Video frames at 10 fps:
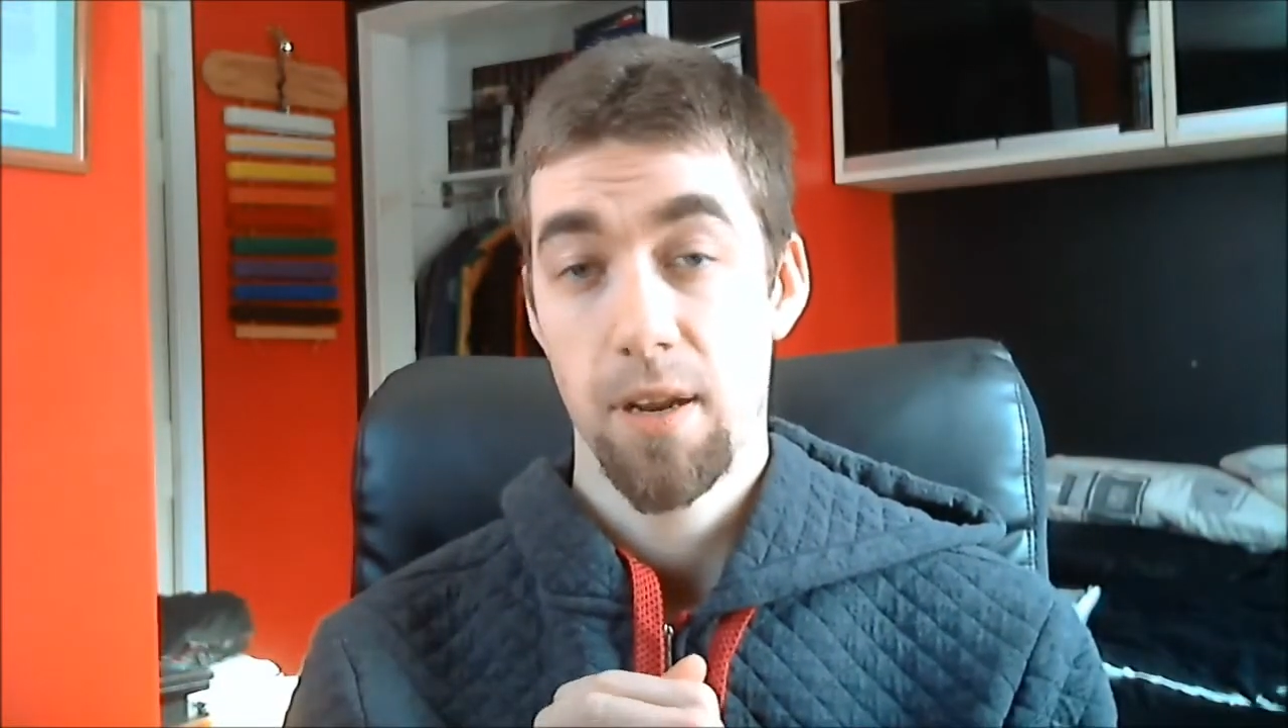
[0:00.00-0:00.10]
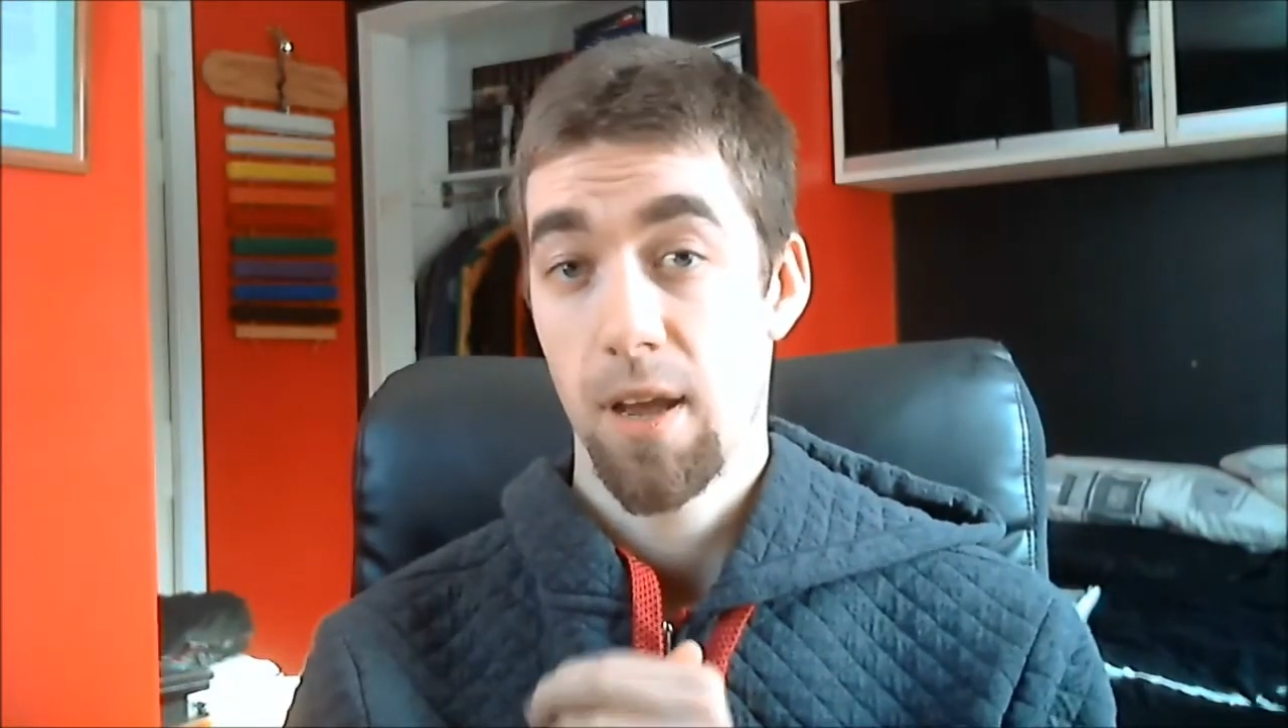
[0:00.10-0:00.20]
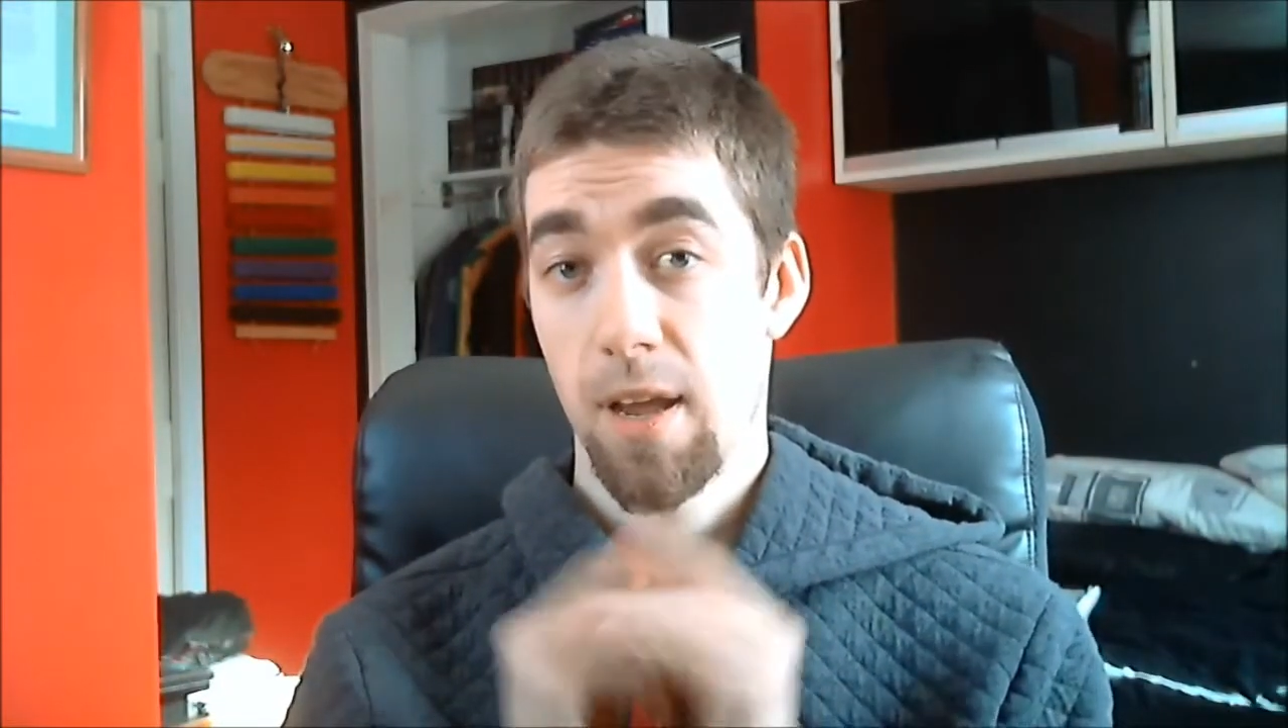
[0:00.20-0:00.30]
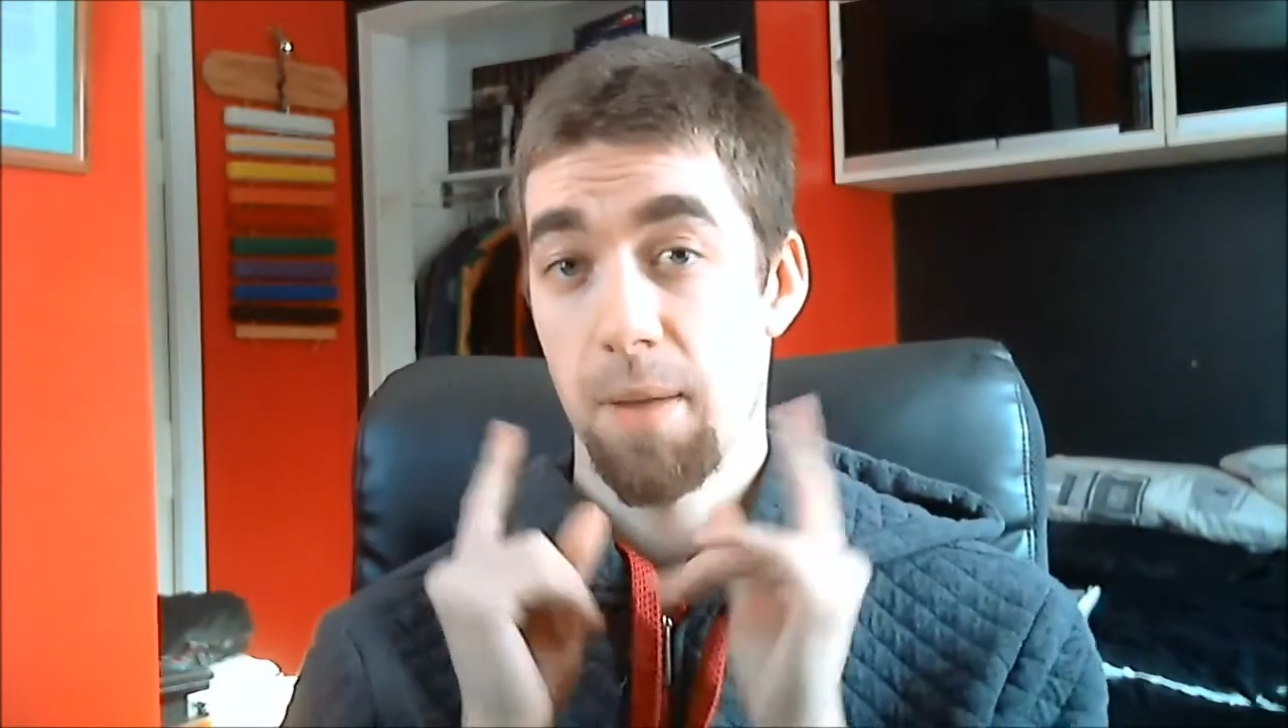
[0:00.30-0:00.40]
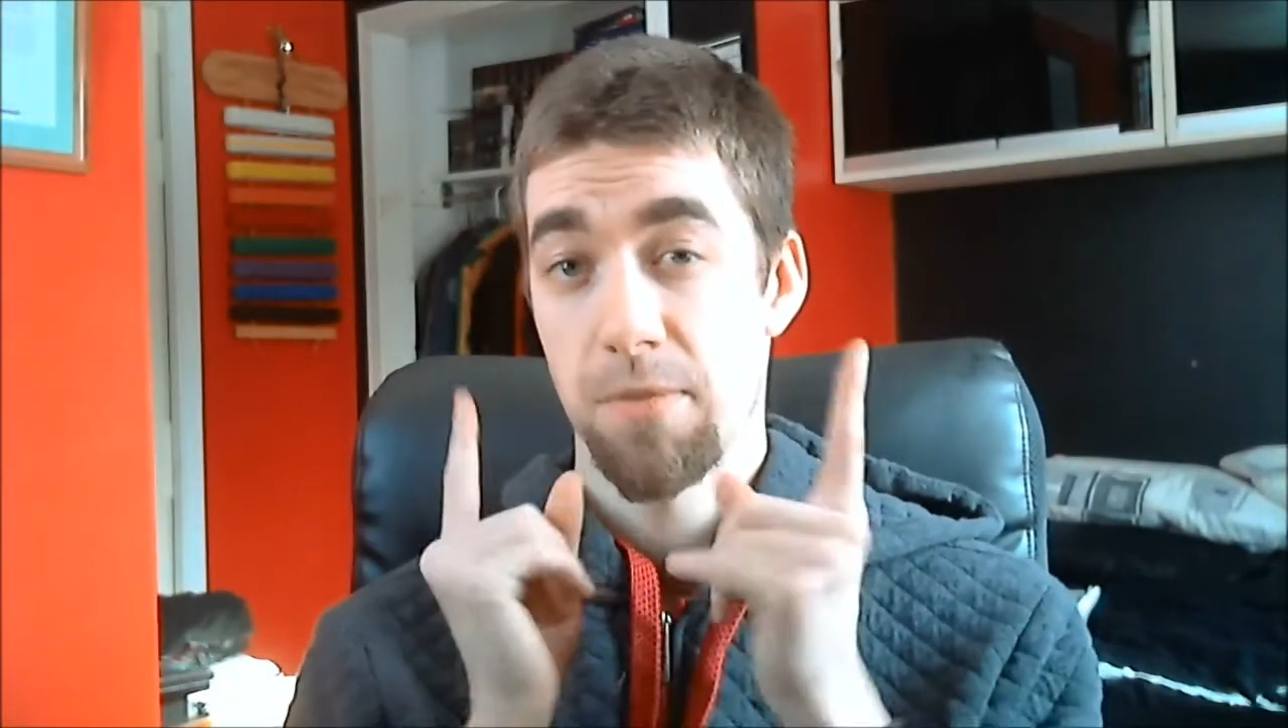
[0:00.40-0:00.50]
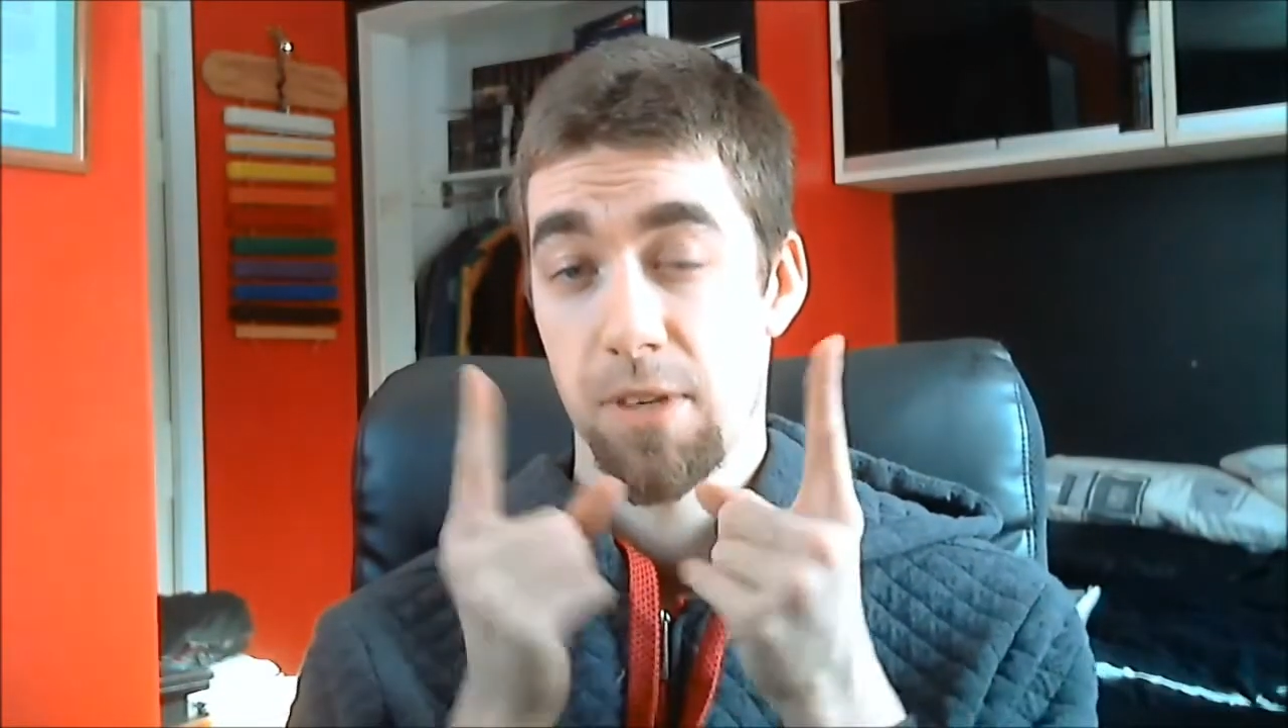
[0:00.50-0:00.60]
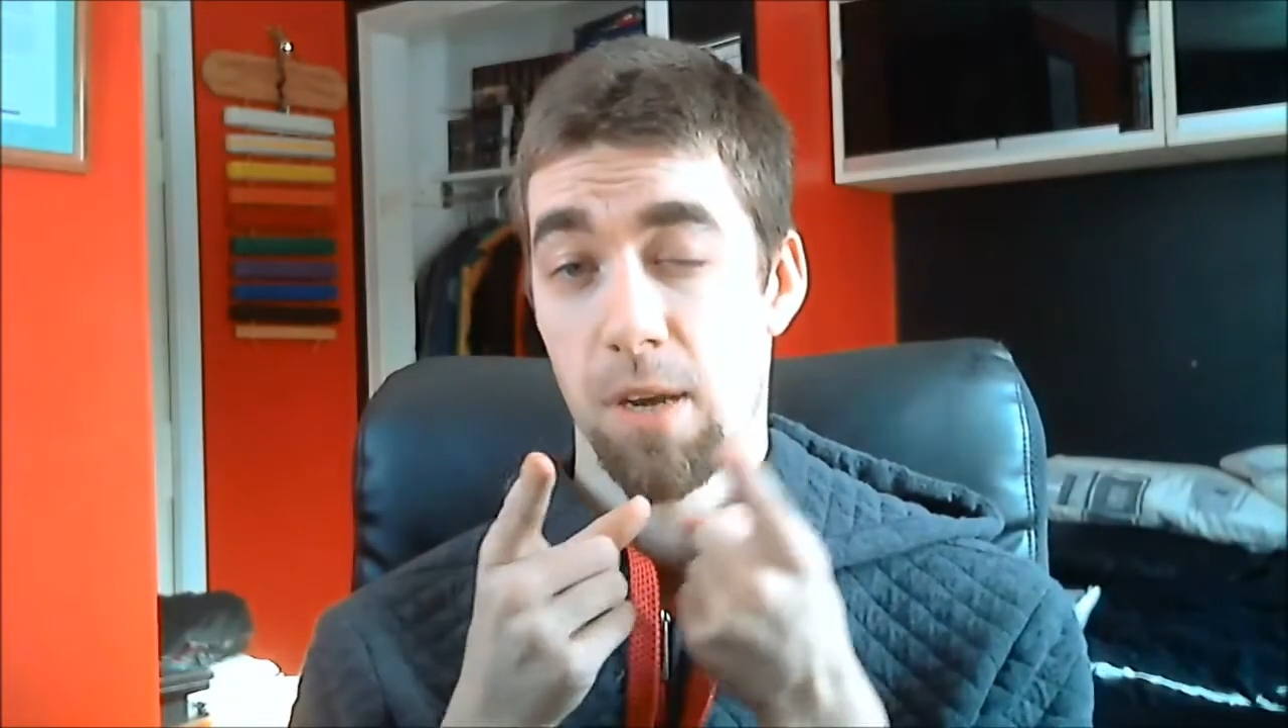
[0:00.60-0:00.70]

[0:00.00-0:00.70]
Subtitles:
I am the